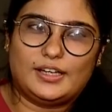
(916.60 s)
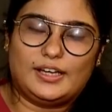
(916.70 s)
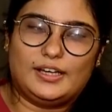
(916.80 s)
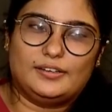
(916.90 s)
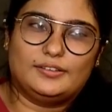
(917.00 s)

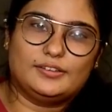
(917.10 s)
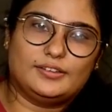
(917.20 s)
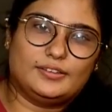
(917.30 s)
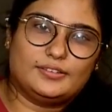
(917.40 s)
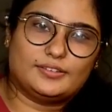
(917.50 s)
and
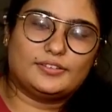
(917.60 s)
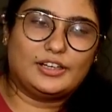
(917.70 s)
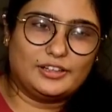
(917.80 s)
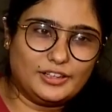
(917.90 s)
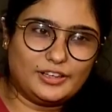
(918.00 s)
uh, it's
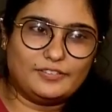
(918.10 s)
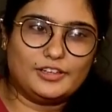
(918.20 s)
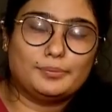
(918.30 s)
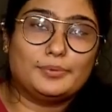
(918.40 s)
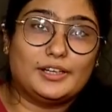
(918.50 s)
readily
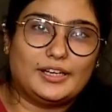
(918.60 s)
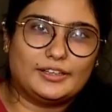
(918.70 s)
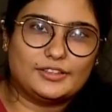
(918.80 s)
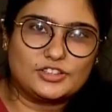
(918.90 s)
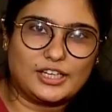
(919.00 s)
available
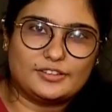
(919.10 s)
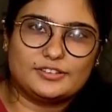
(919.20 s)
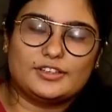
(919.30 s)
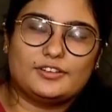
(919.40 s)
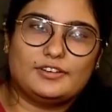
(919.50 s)
and
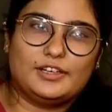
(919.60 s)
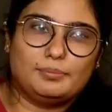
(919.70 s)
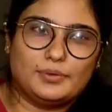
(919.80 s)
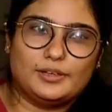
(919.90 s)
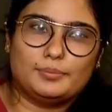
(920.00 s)
charges are very
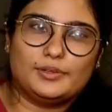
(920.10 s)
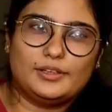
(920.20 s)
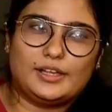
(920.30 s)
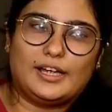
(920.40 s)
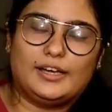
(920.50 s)

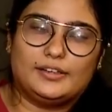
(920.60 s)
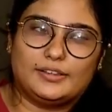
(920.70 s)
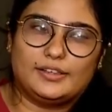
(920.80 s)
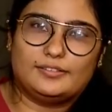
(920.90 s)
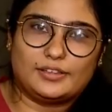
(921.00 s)
minimal
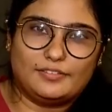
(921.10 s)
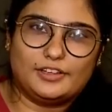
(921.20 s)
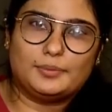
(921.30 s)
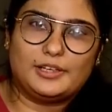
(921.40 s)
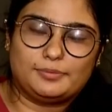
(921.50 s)
and it's
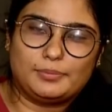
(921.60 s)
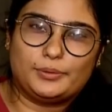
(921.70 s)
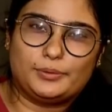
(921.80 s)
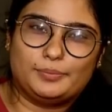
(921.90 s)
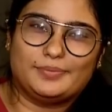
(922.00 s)
available at my
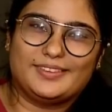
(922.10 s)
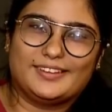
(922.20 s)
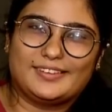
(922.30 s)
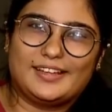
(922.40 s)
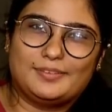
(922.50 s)
home.
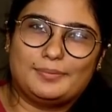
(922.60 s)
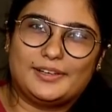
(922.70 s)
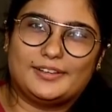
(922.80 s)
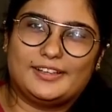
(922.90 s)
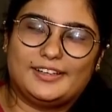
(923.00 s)
That's
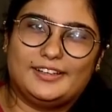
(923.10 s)
better than